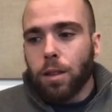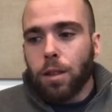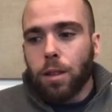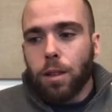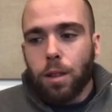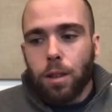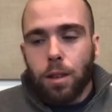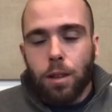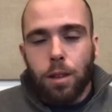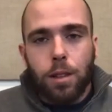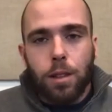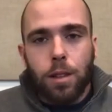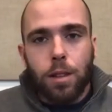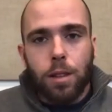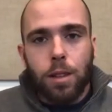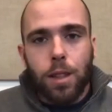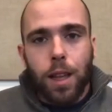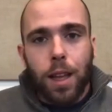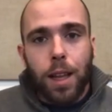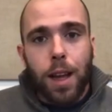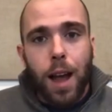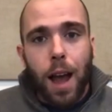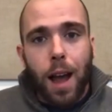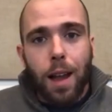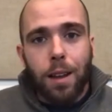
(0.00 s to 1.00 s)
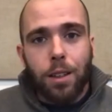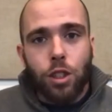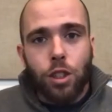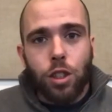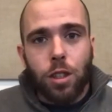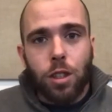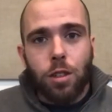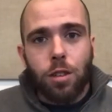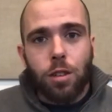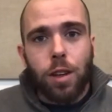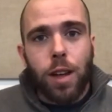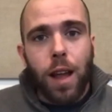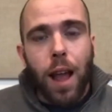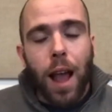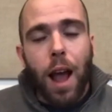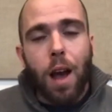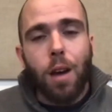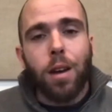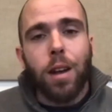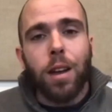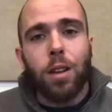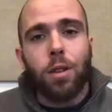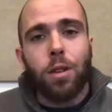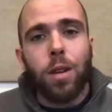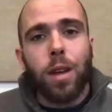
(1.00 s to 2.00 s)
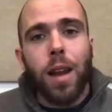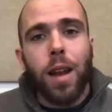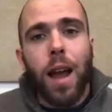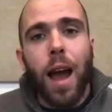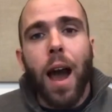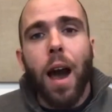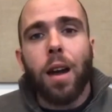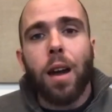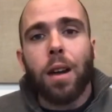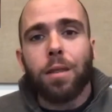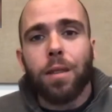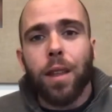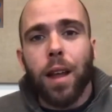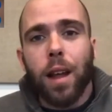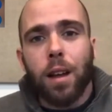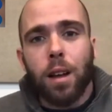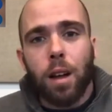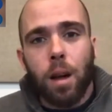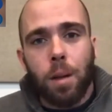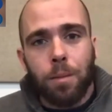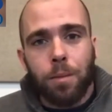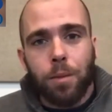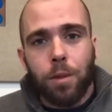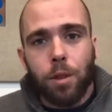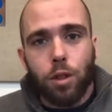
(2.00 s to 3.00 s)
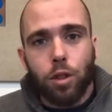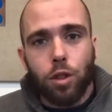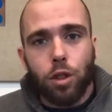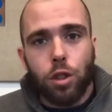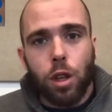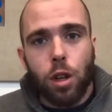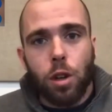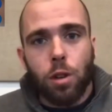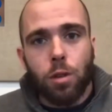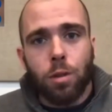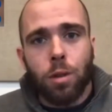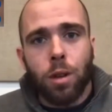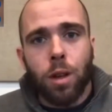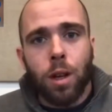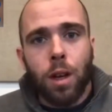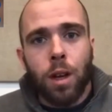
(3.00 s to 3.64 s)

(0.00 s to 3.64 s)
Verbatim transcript: psychology degree, how can you get out of that comfort zone